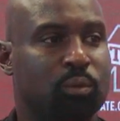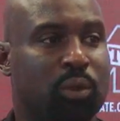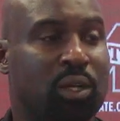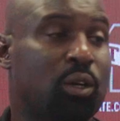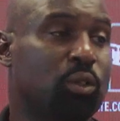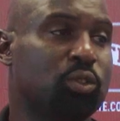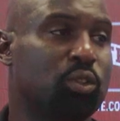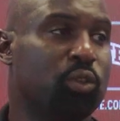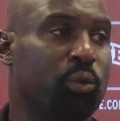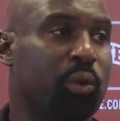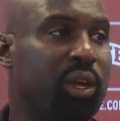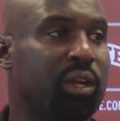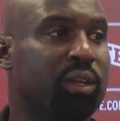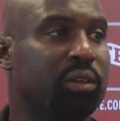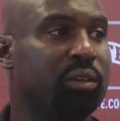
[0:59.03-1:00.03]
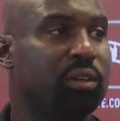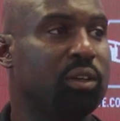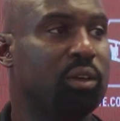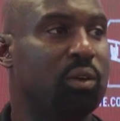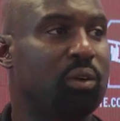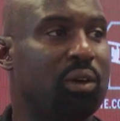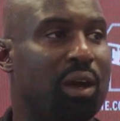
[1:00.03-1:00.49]
Well, those are three. You
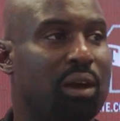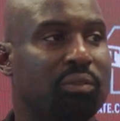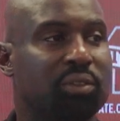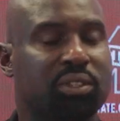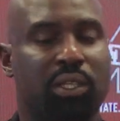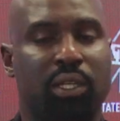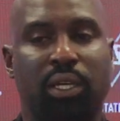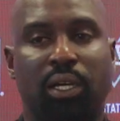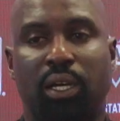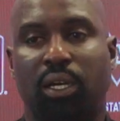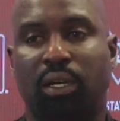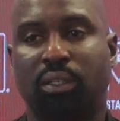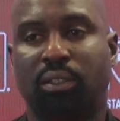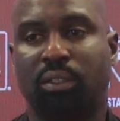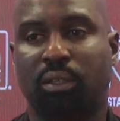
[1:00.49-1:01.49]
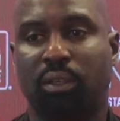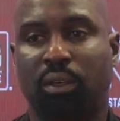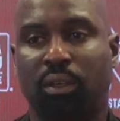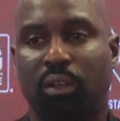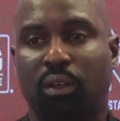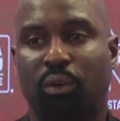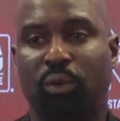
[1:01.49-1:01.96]
know, obviously, you
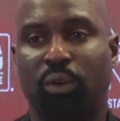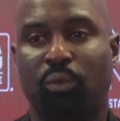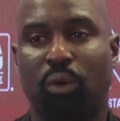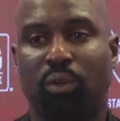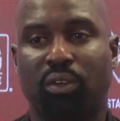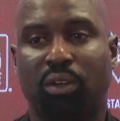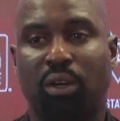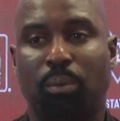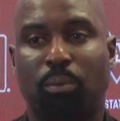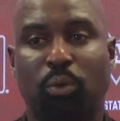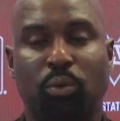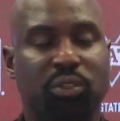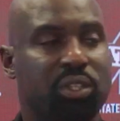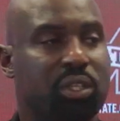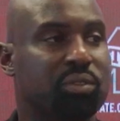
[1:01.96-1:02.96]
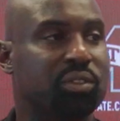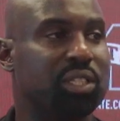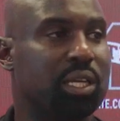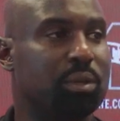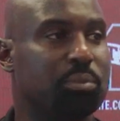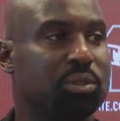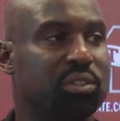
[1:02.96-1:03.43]
know, we've worked a couple of receivers
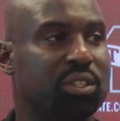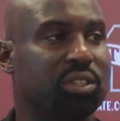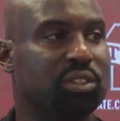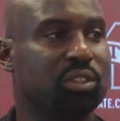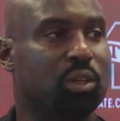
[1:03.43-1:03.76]
at the position